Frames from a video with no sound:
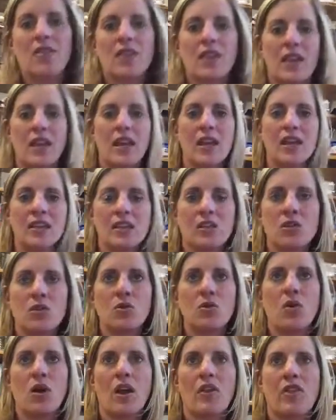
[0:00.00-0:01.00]
The kids
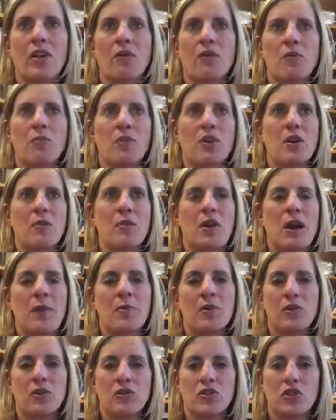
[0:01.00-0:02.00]
who I think were pretty
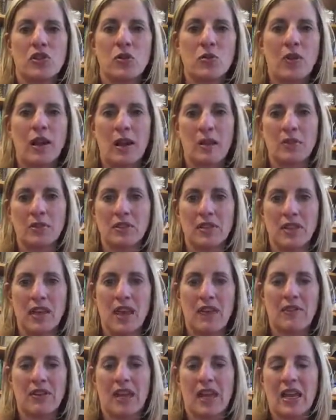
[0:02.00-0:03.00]
popular too were able to
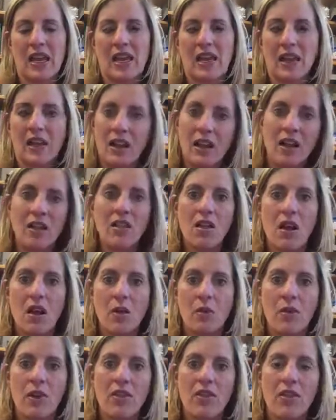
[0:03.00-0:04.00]
navigate getting
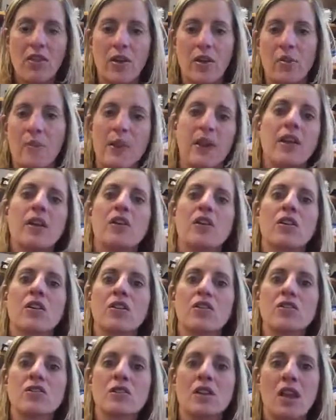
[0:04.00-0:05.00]
along with their
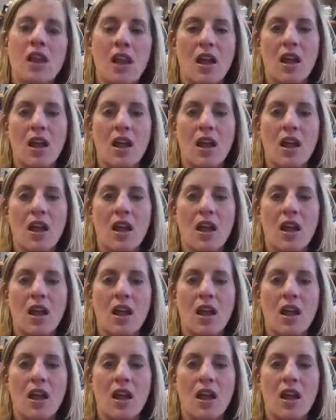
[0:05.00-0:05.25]
peers